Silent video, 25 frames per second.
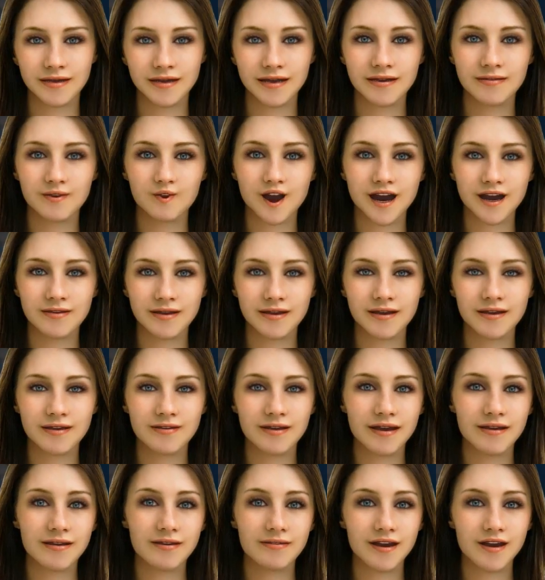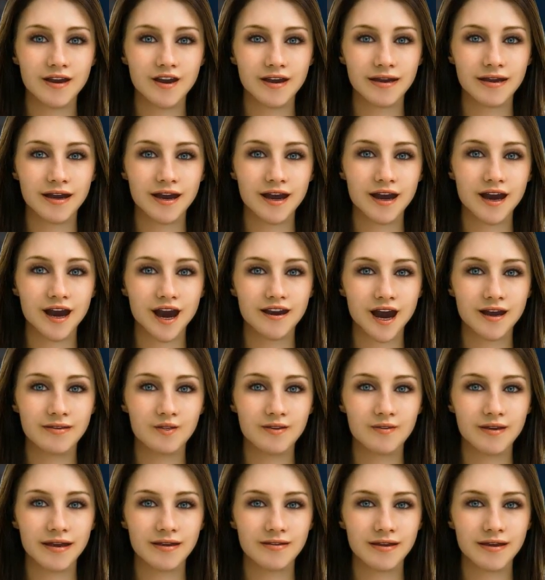If water is not readily available,
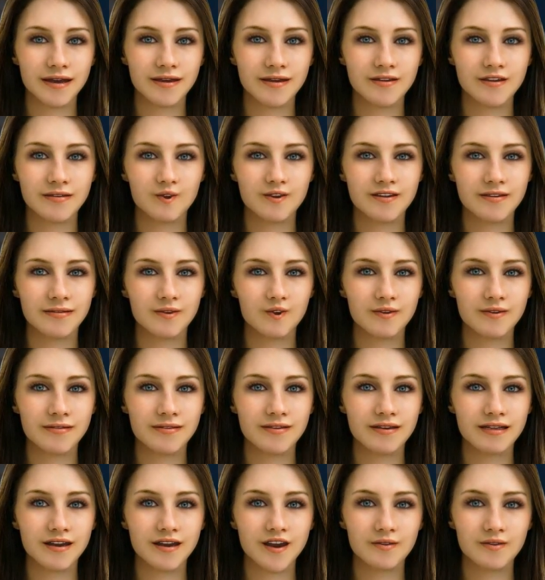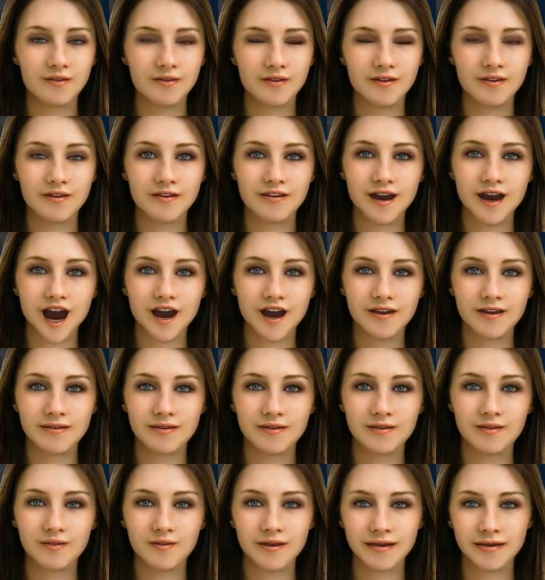try to limit your food consumption to
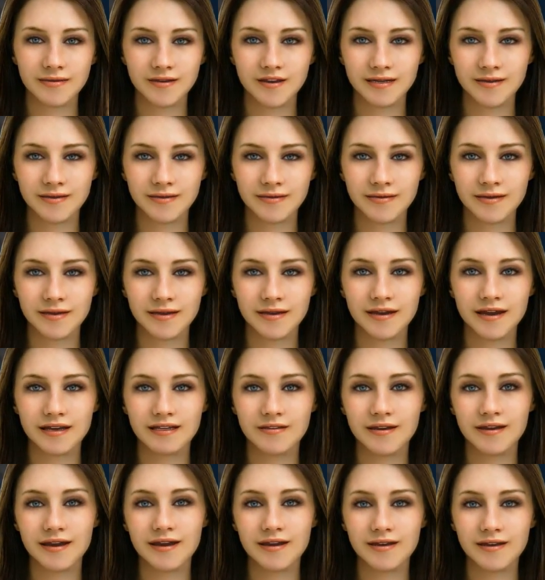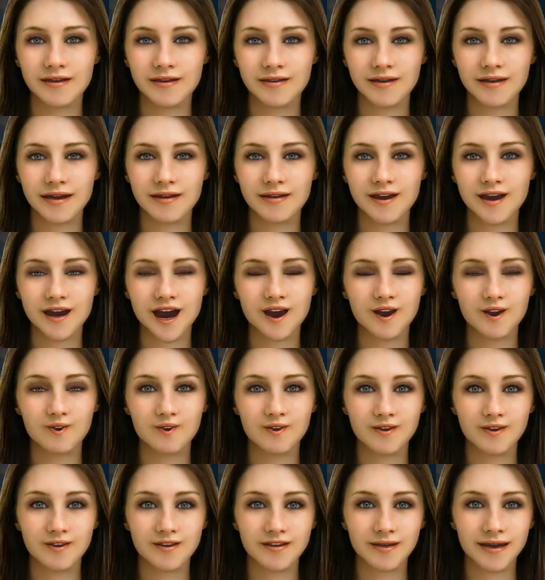carbohydrates, as proteins use more
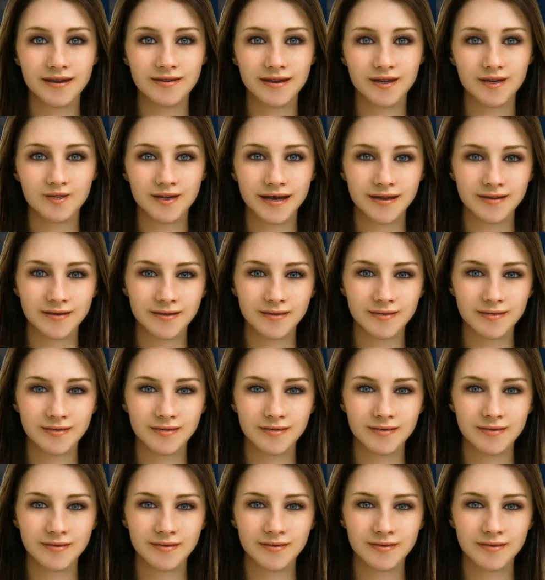water to digest.